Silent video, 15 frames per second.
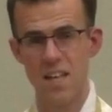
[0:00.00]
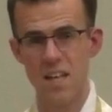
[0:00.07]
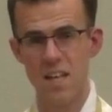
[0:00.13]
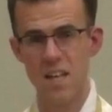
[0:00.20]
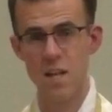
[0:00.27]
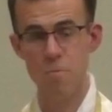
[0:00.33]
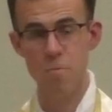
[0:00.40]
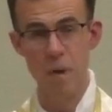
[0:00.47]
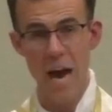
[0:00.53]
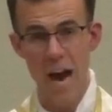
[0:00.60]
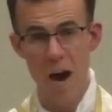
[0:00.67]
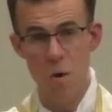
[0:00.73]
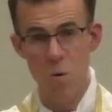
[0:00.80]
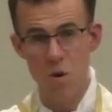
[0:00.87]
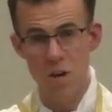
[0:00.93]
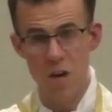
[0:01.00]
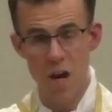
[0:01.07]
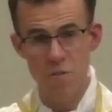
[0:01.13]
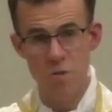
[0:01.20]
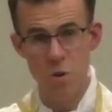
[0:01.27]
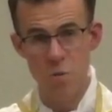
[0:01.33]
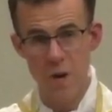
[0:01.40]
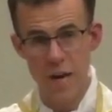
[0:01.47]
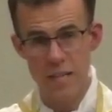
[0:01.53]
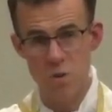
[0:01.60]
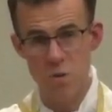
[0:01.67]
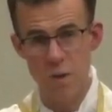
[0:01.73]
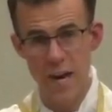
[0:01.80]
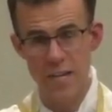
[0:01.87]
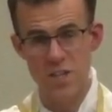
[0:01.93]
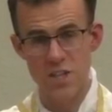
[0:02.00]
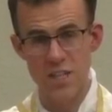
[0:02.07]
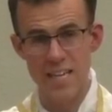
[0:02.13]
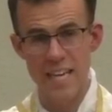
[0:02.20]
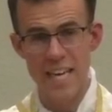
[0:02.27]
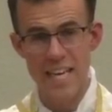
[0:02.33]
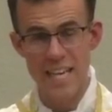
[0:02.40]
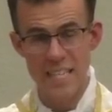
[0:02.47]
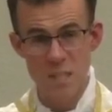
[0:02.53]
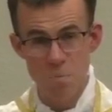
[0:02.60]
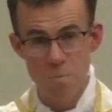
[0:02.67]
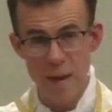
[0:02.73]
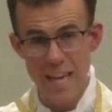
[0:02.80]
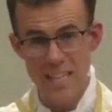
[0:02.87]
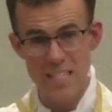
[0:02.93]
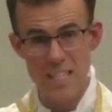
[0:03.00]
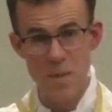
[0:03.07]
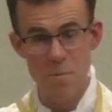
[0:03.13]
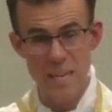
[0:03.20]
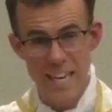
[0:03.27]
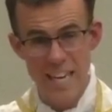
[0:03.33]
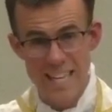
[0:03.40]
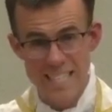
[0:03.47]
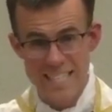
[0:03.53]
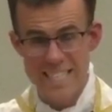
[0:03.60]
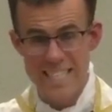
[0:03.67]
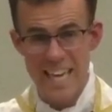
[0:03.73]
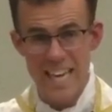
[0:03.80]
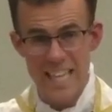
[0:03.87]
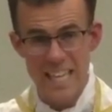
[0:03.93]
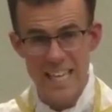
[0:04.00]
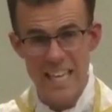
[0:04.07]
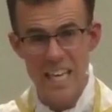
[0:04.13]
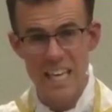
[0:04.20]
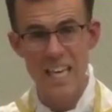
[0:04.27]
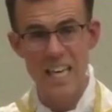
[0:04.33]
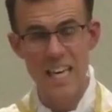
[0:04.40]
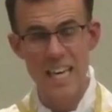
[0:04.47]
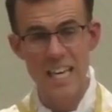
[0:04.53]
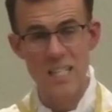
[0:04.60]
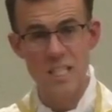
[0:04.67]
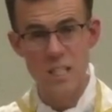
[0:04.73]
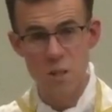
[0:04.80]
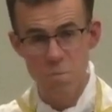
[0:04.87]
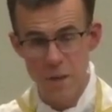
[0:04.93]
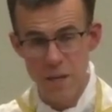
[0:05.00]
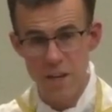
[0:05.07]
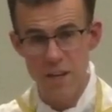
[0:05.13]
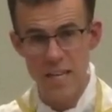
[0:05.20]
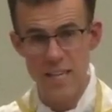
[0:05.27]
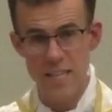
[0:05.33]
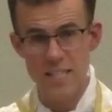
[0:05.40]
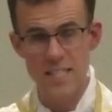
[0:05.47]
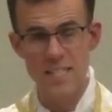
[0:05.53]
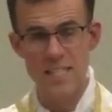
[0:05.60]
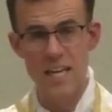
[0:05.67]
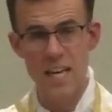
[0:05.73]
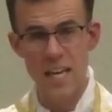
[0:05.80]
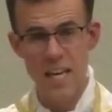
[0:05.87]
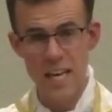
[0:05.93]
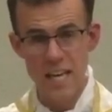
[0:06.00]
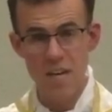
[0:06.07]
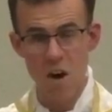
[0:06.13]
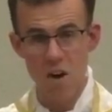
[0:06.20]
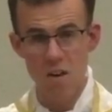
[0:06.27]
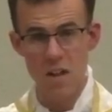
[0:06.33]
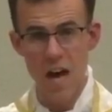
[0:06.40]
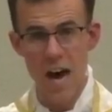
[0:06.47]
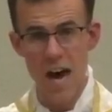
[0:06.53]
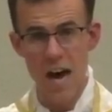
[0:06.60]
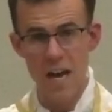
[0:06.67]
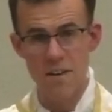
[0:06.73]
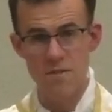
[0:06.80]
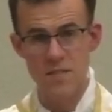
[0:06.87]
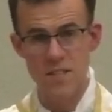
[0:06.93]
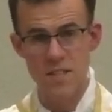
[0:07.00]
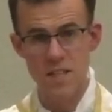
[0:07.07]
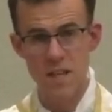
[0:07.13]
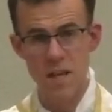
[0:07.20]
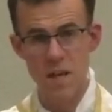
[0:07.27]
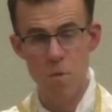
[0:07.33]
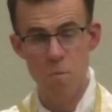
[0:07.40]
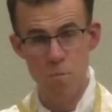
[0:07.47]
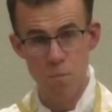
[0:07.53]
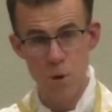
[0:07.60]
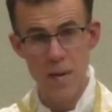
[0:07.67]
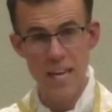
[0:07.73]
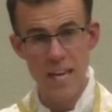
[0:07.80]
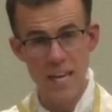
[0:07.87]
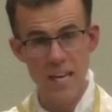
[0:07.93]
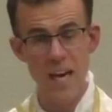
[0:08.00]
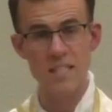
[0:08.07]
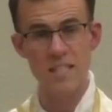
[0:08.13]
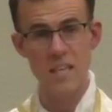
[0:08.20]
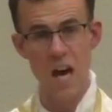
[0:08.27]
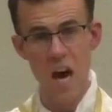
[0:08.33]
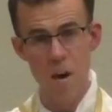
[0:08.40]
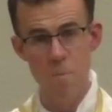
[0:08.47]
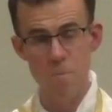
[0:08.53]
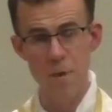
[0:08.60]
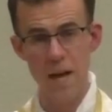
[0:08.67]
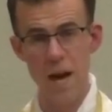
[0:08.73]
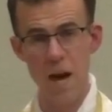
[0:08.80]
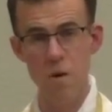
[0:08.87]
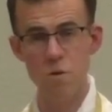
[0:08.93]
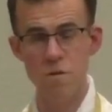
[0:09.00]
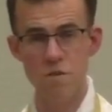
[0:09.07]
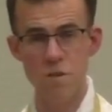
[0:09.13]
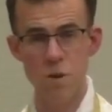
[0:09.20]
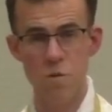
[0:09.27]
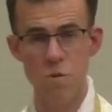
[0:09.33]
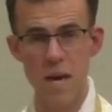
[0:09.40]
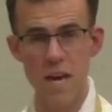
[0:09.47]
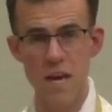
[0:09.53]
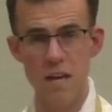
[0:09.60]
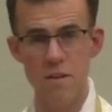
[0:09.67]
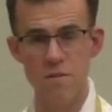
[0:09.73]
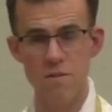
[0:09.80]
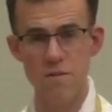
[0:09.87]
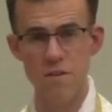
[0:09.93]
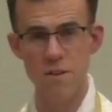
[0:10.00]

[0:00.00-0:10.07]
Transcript: The power of the resurrection is meant to be a daily experience in our lives, bringing us up out of the grave.